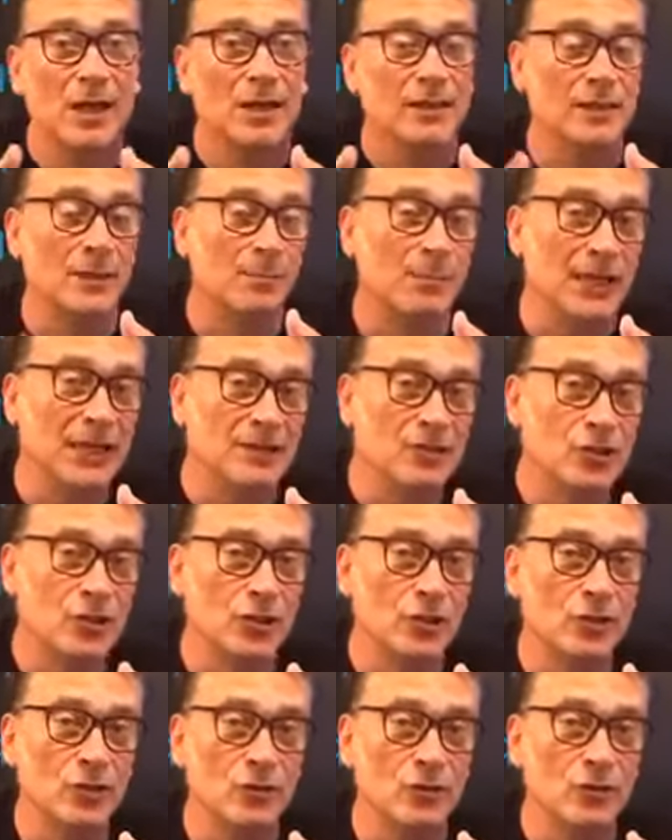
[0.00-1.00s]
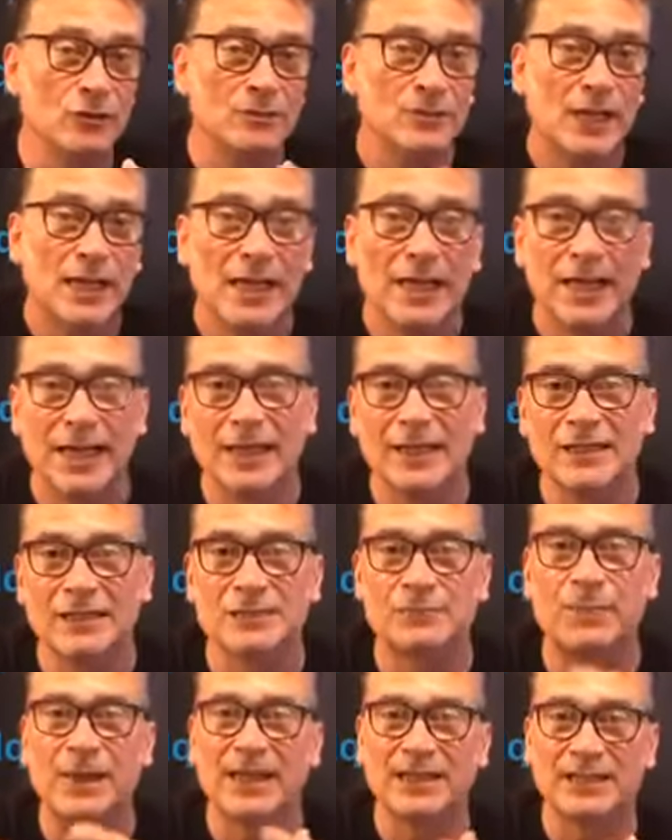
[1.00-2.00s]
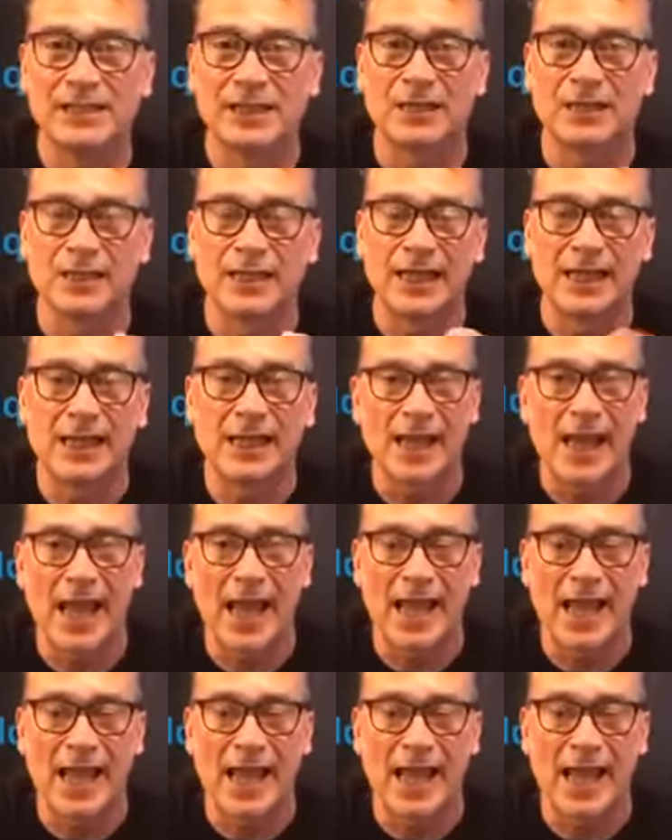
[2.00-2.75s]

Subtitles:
The B2 is basically